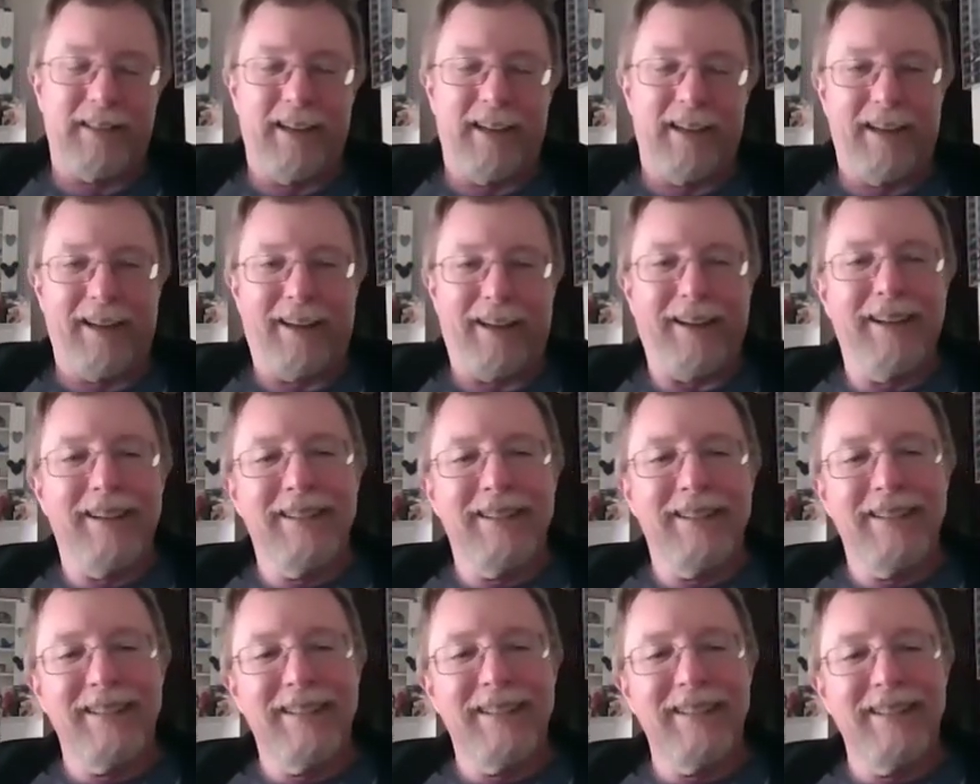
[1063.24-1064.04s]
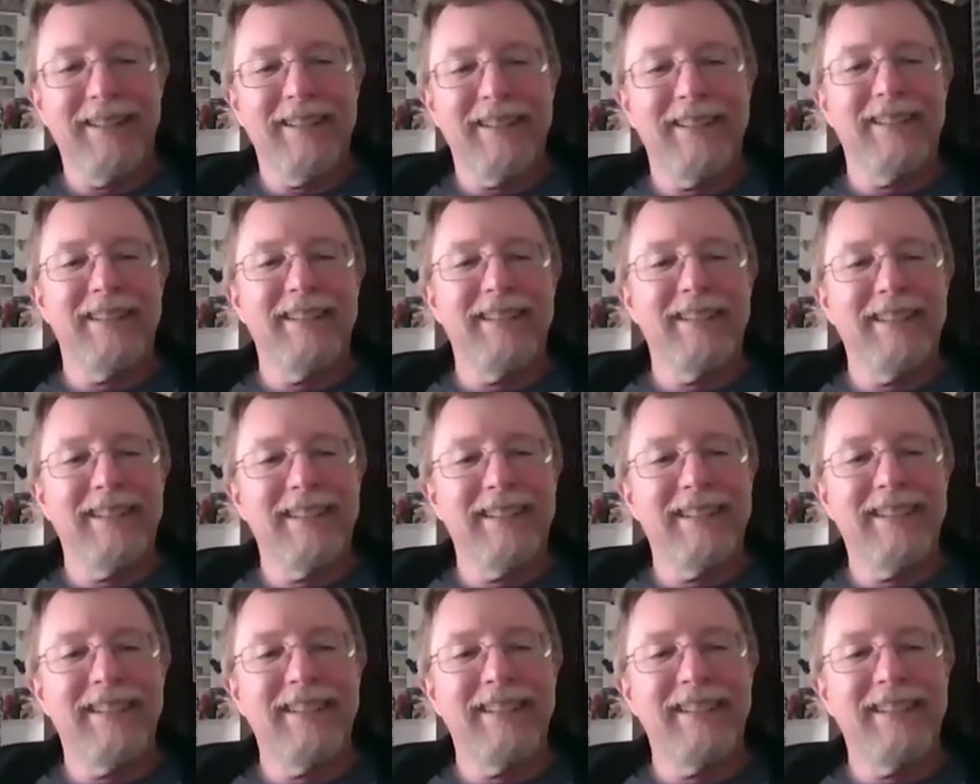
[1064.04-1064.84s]

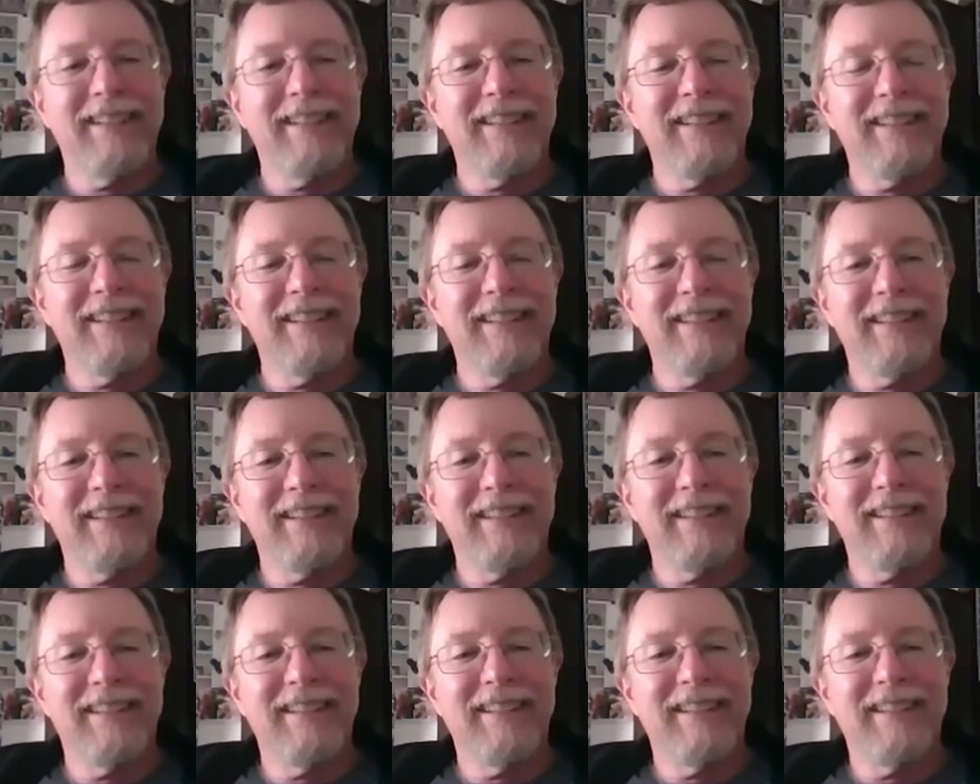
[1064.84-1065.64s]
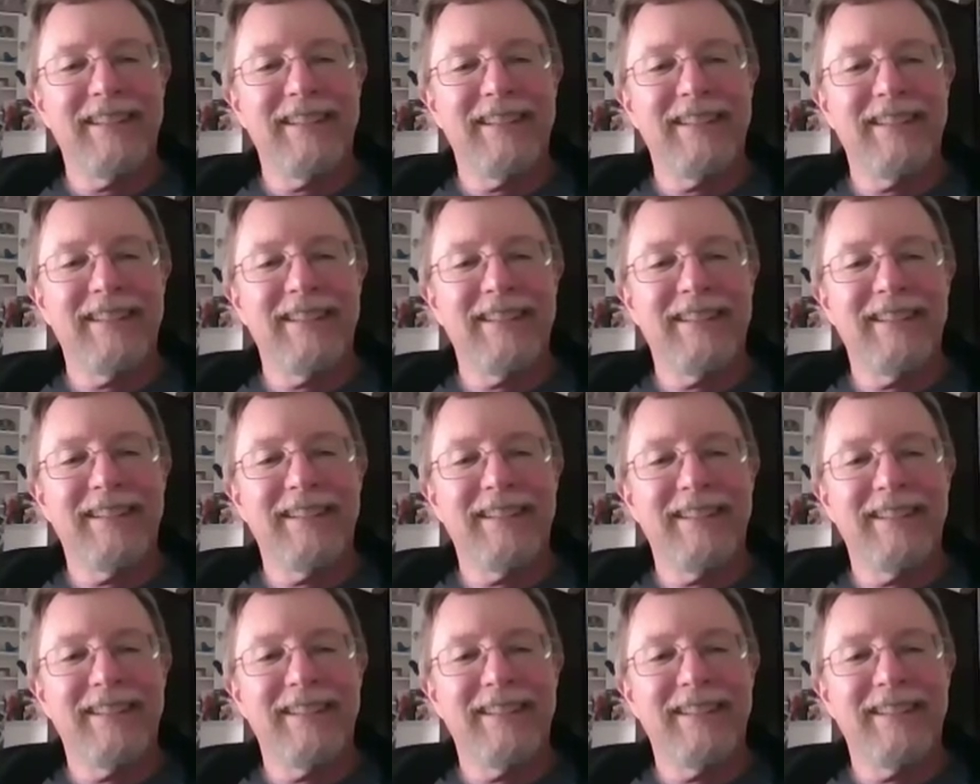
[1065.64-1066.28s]
This person isn't speaking.